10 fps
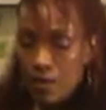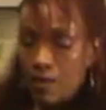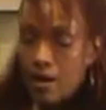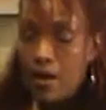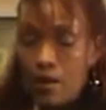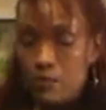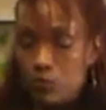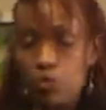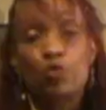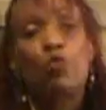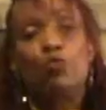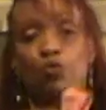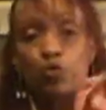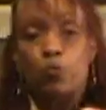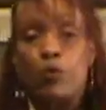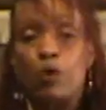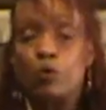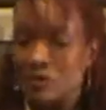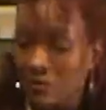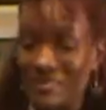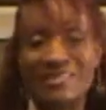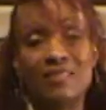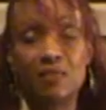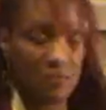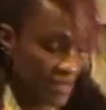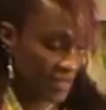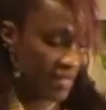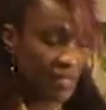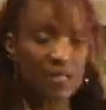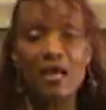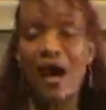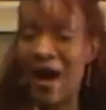Now I'm just going to sprinkle some sesame seeds.